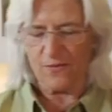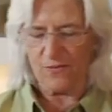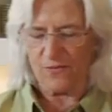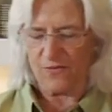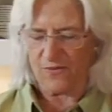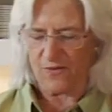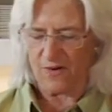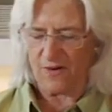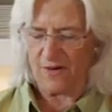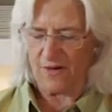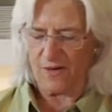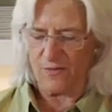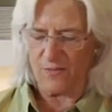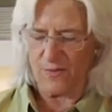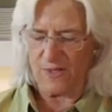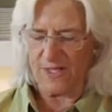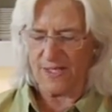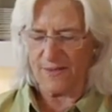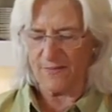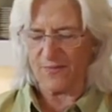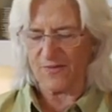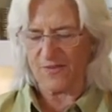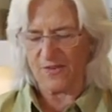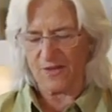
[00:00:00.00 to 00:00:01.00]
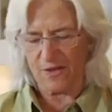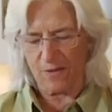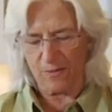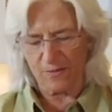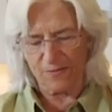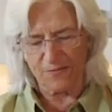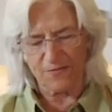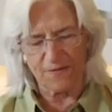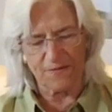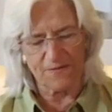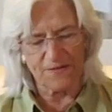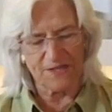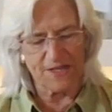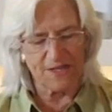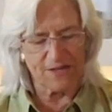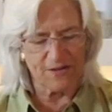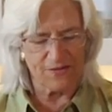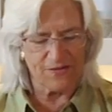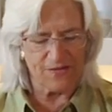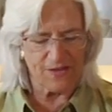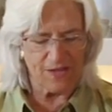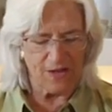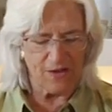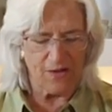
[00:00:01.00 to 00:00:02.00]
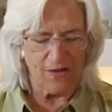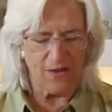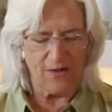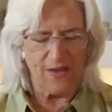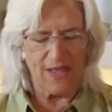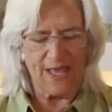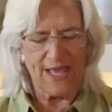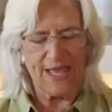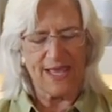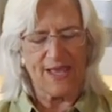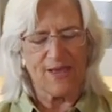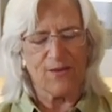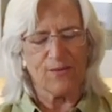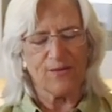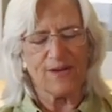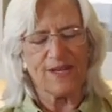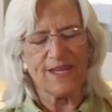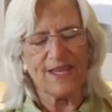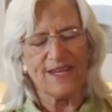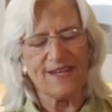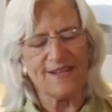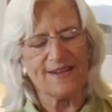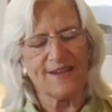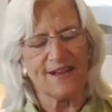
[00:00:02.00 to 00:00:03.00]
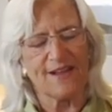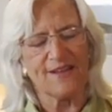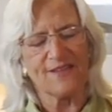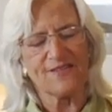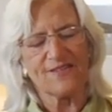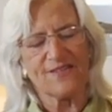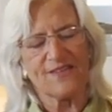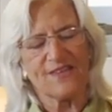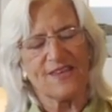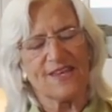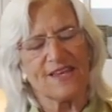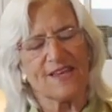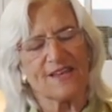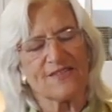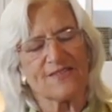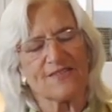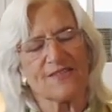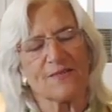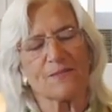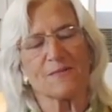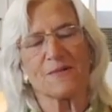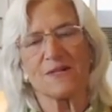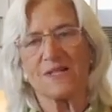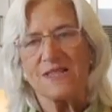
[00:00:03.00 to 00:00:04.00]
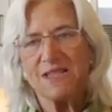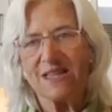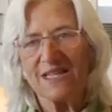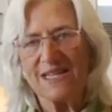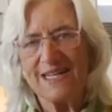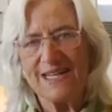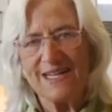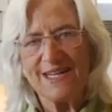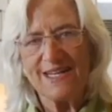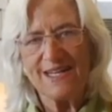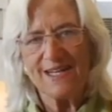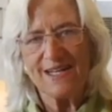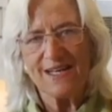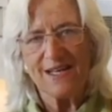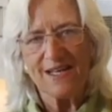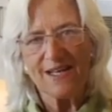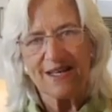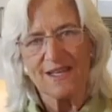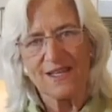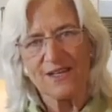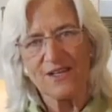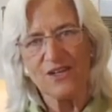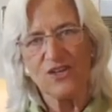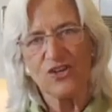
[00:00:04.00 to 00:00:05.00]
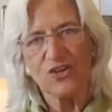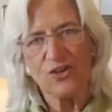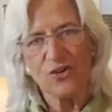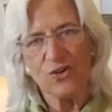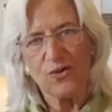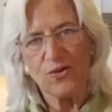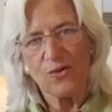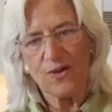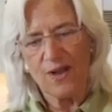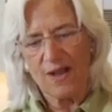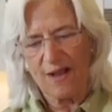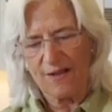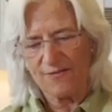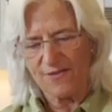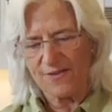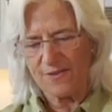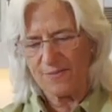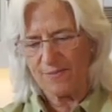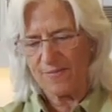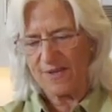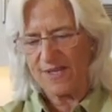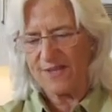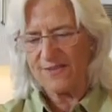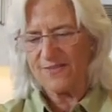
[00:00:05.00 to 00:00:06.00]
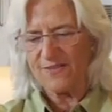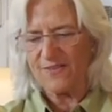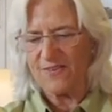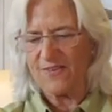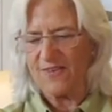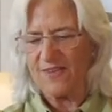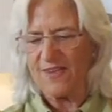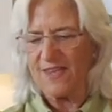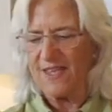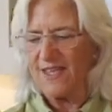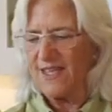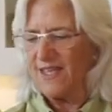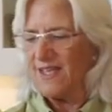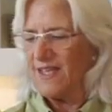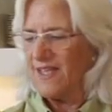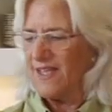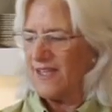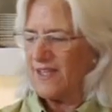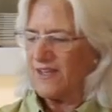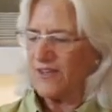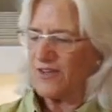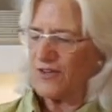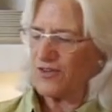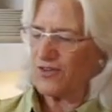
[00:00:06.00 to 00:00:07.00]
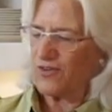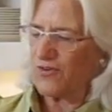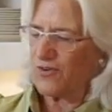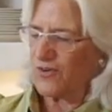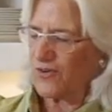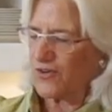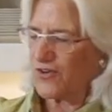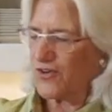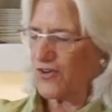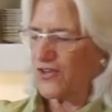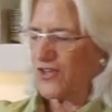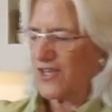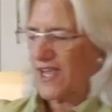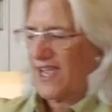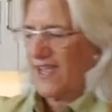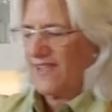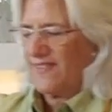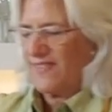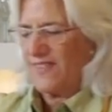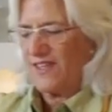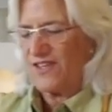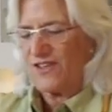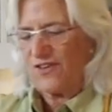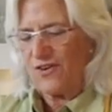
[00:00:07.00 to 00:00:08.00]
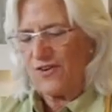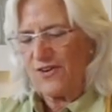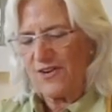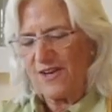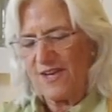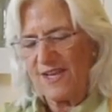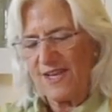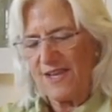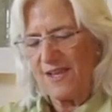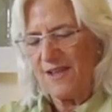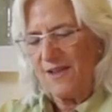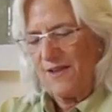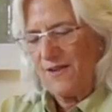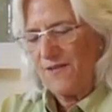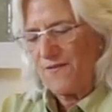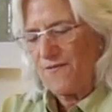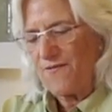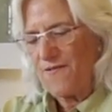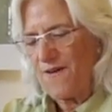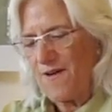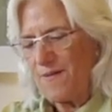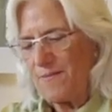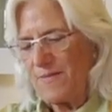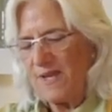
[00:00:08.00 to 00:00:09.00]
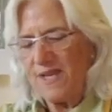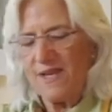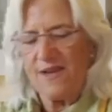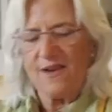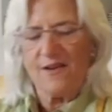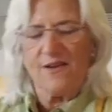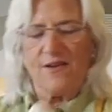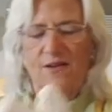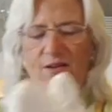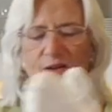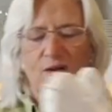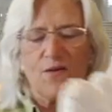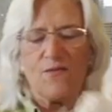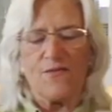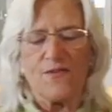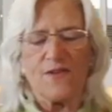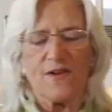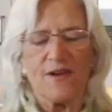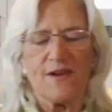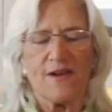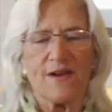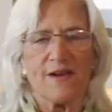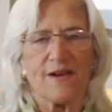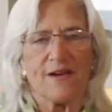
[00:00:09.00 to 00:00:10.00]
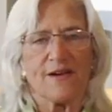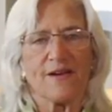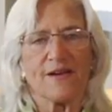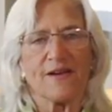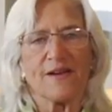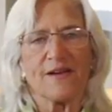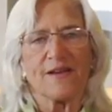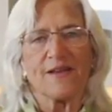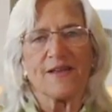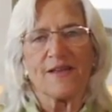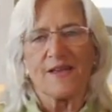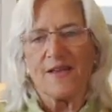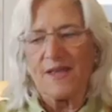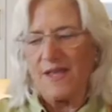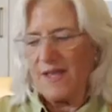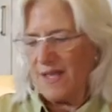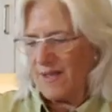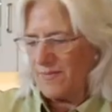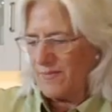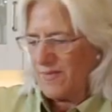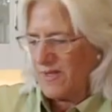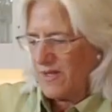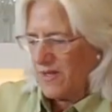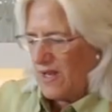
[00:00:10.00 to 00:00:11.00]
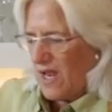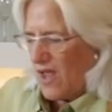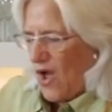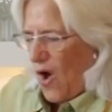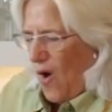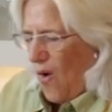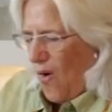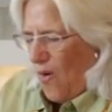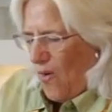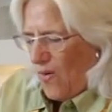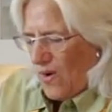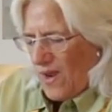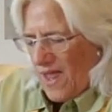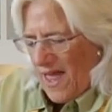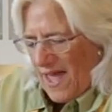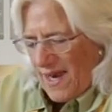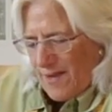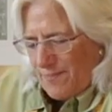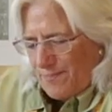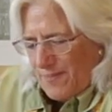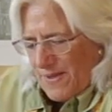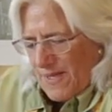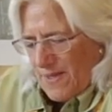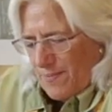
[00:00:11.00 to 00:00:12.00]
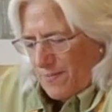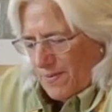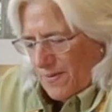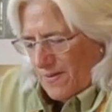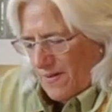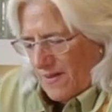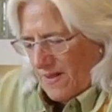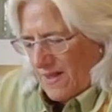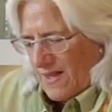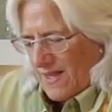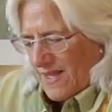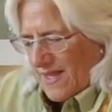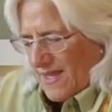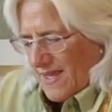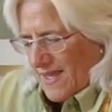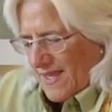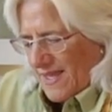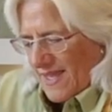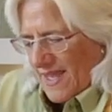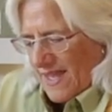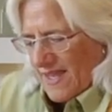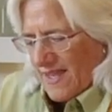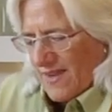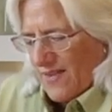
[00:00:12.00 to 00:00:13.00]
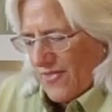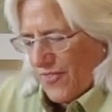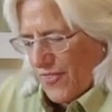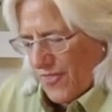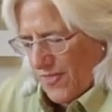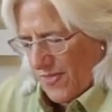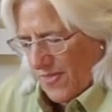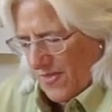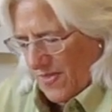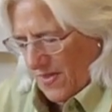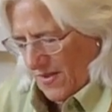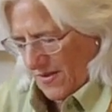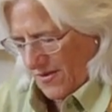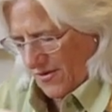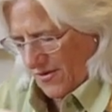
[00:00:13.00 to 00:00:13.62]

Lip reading: who started Williams-Sonoma 50 years ago. What he does is he gets some clean, new oven mitts to take the turkey from here over here. I mean, a whole lot of people get the